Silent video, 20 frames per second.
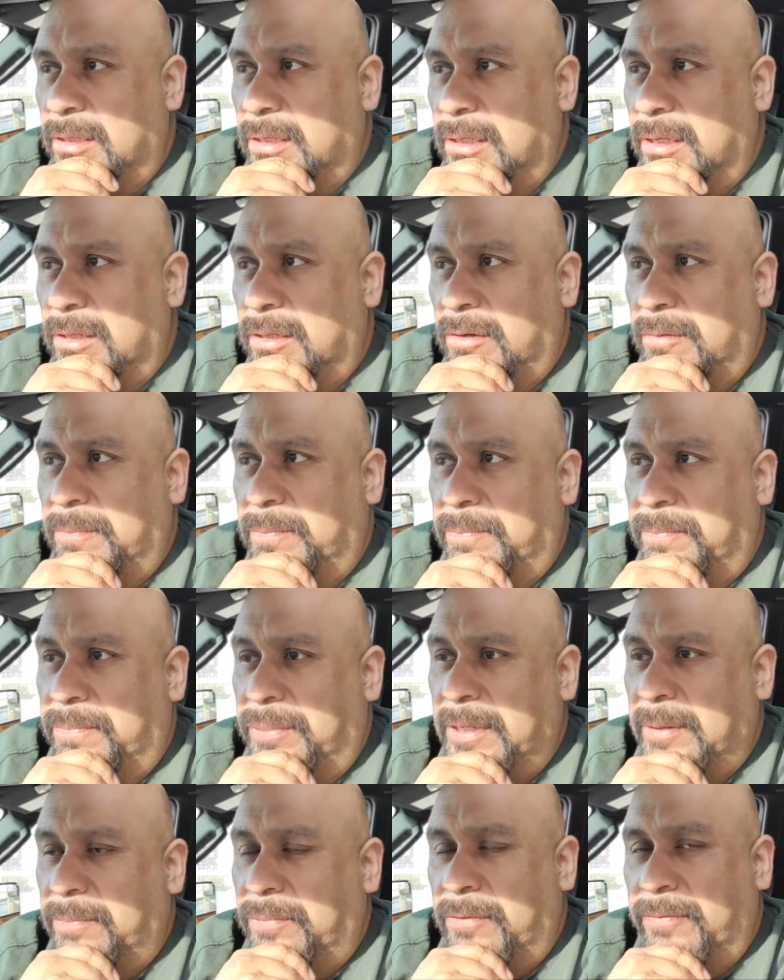Other
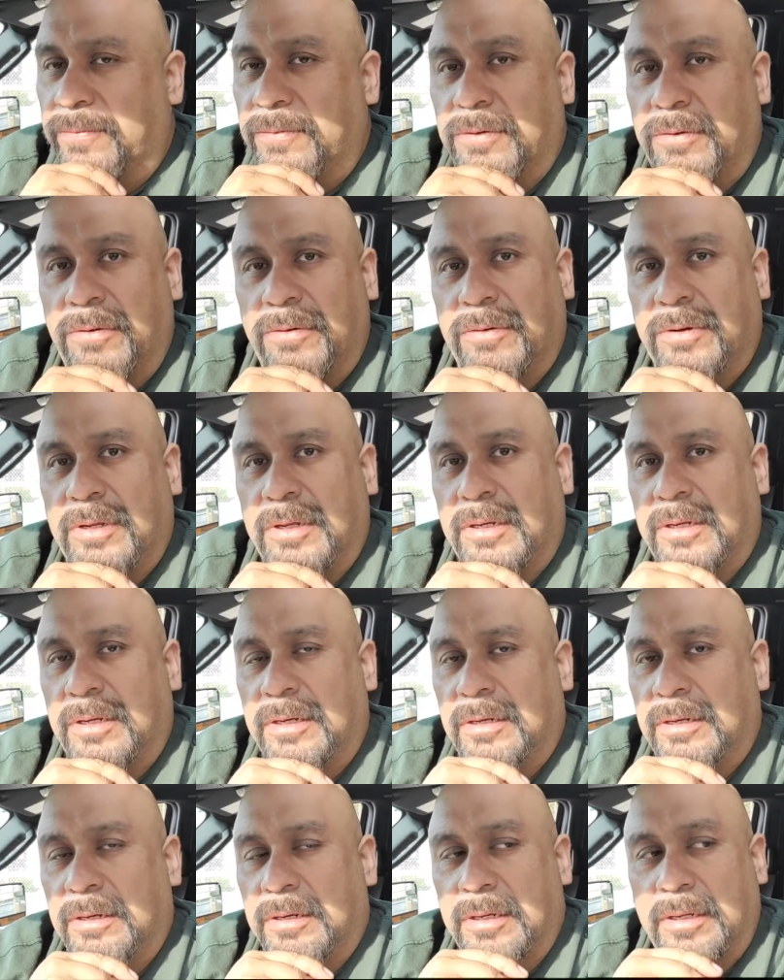people have quoted
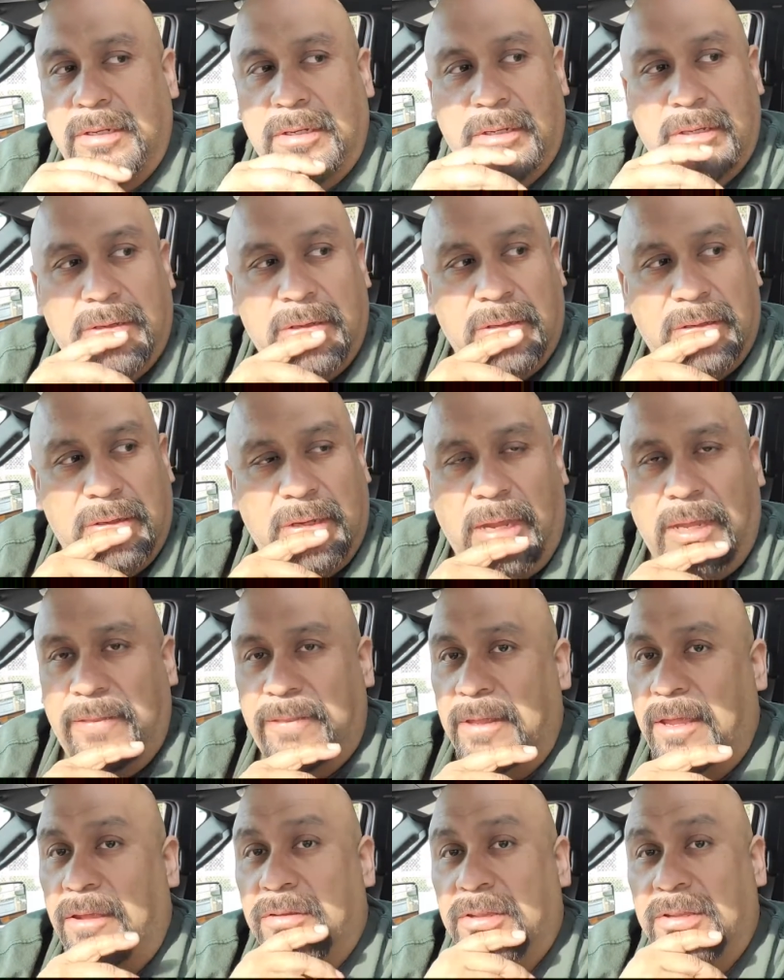
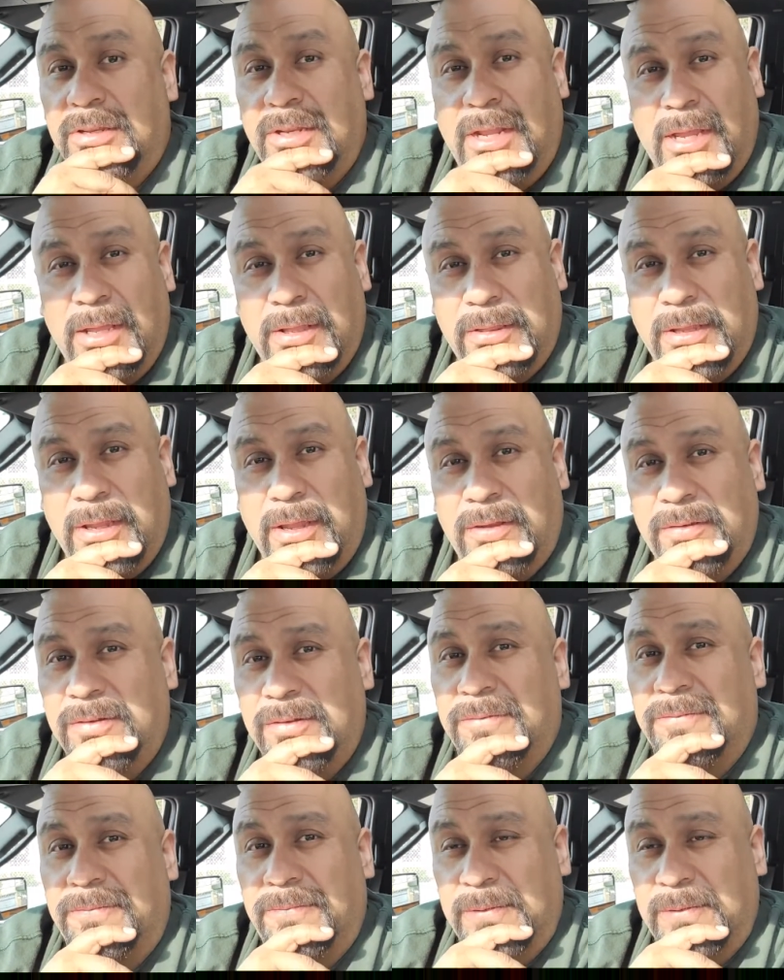$8,000, $9,000,